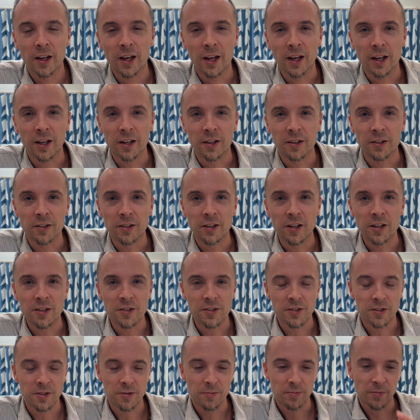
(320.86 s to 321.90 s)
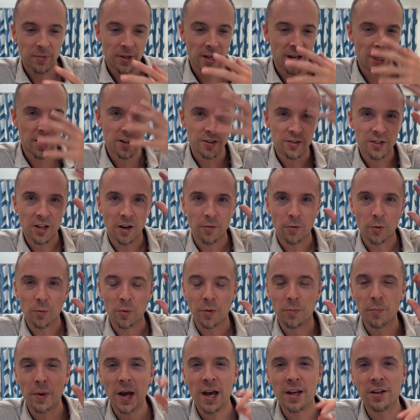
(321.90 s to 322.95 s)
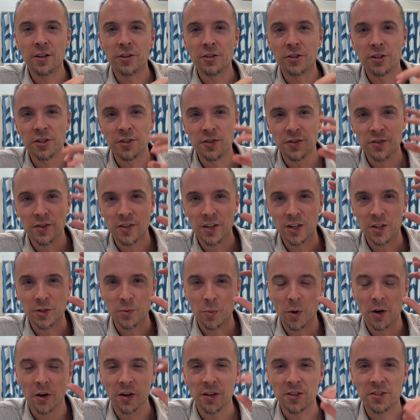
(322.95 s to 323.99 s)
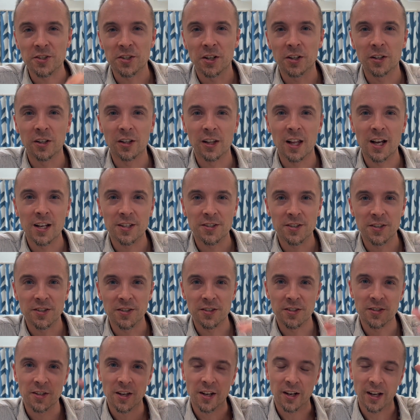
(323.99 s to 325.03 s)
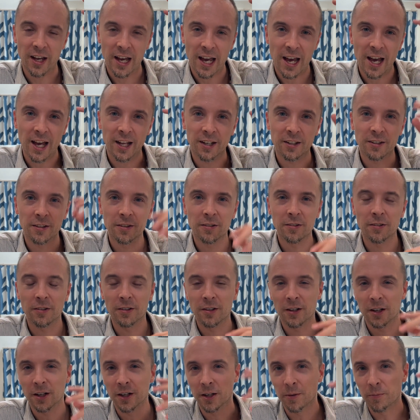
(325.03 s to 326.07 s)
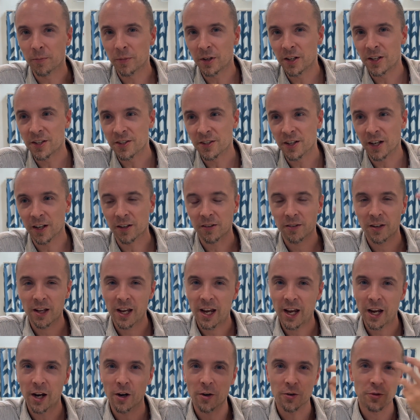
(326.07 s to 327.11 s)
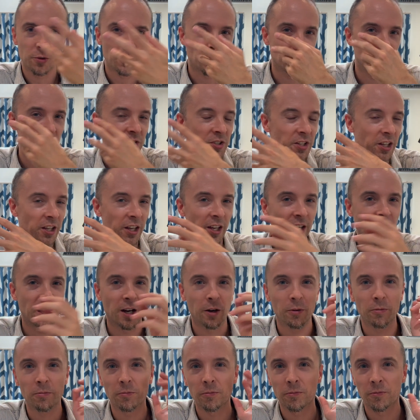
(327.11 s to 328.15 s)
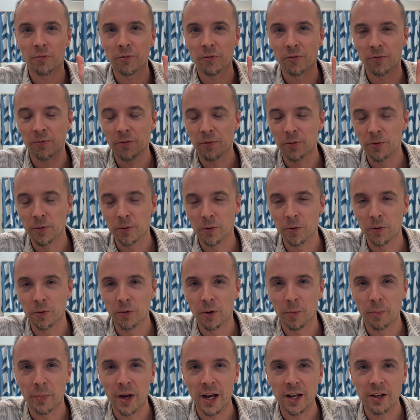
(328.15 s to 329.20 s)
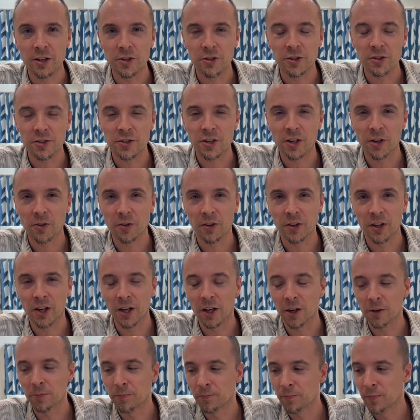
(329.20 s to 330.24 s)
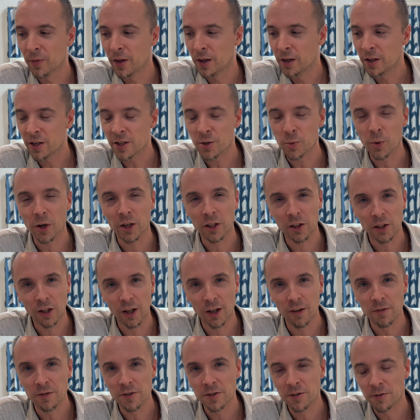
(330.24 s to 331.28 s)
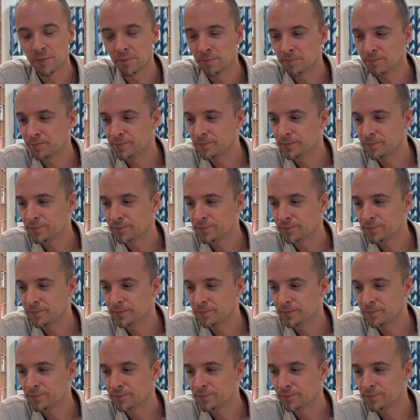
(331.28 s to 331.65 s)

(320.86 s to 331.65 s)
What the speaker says: And his head is covered with bandages, he's wearing sunglasses and a hat, and he's got hair sort of sticking out through the bandages here and there. He's wearing gloves.